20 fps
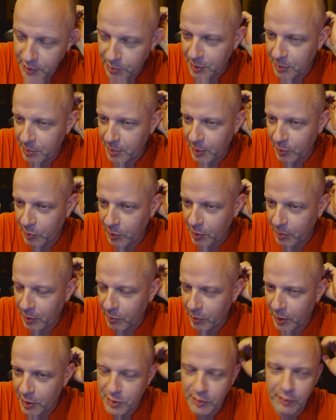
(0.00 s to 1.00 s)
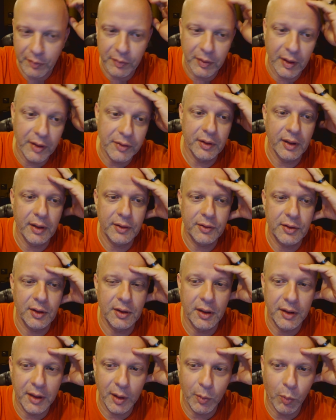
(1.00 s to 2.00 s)
uh, to me by one of my Russian friends, and they
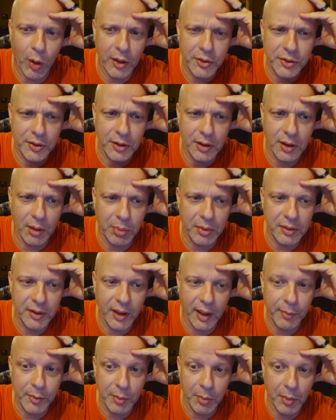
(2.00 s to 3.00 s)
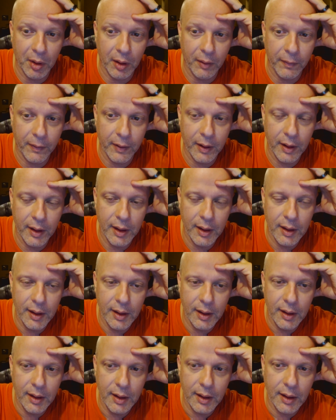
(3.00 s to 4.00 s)
said that they watched a couple times a month.
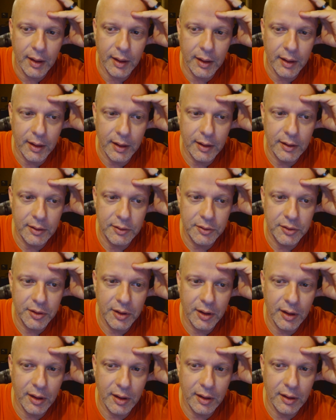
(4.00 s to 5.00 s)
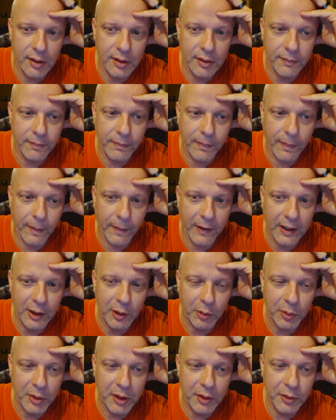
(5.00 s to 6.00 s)
And uh,
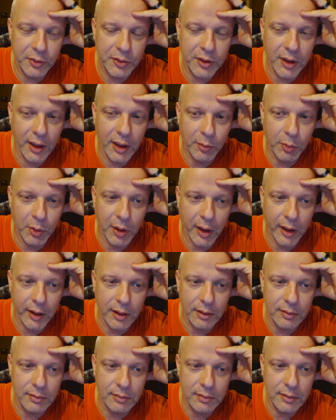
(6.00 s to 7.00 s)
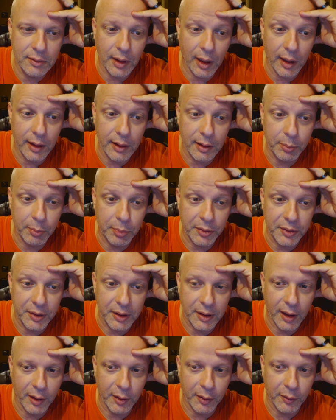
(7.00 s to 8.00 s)
you know, here's kind of what I could I could
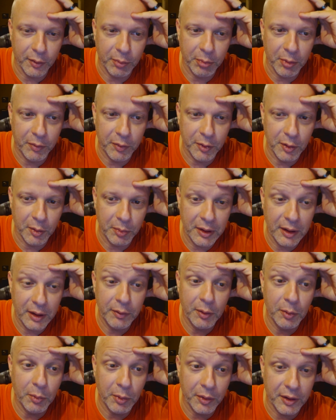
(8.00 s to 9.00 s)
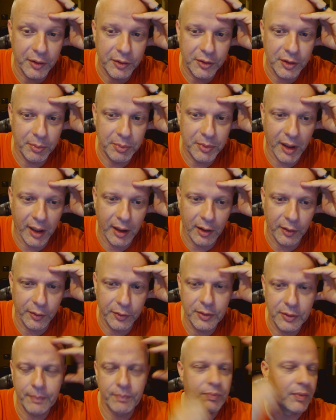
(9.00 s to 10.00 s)
put together from the film, even with the
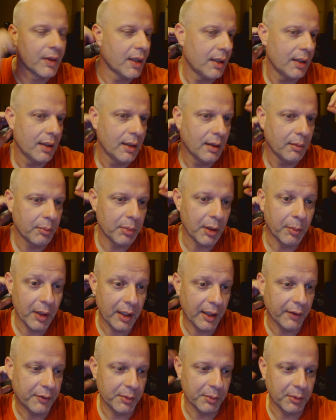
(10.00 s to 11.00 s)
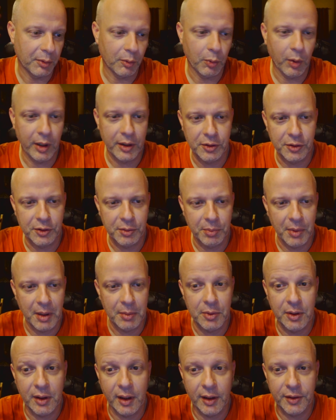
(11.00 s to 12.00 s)
subtitles. But I'm gonna have some questions.
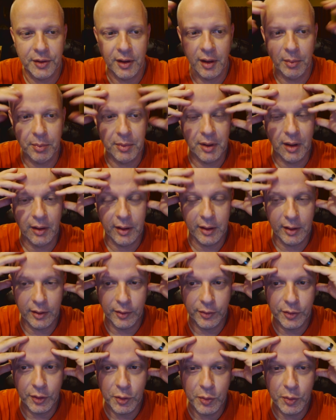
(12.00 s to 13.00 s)
Maybe you guys can help me out here.